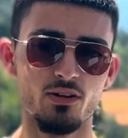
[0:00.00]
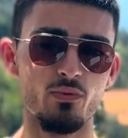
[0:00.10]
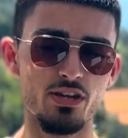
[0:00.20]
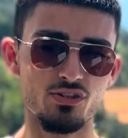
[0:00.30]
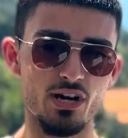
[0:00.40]

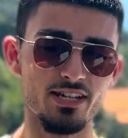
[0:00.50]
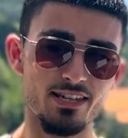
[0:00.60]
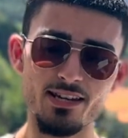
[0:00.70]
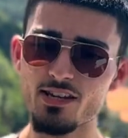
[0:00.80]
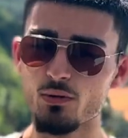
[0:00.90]
which
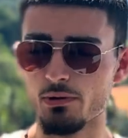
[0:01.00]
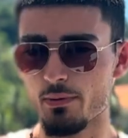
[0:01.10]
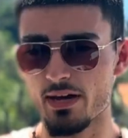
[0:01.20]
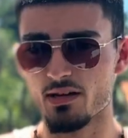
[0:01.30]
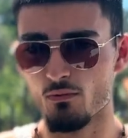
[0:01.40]
ideally you want to be
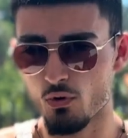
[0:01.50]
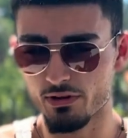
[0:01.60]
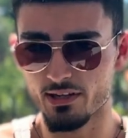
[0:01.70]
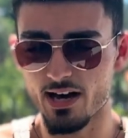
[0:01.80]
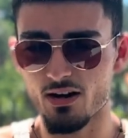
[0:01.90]
making more
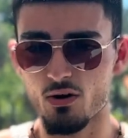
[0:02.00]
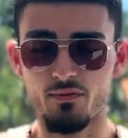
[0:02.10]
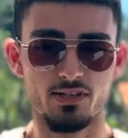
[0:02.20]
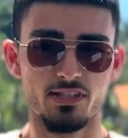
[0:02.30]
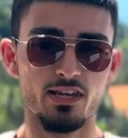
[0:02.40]
than that,
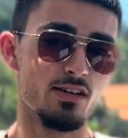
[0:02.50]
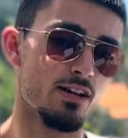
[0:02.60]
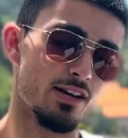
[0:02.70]
obviously.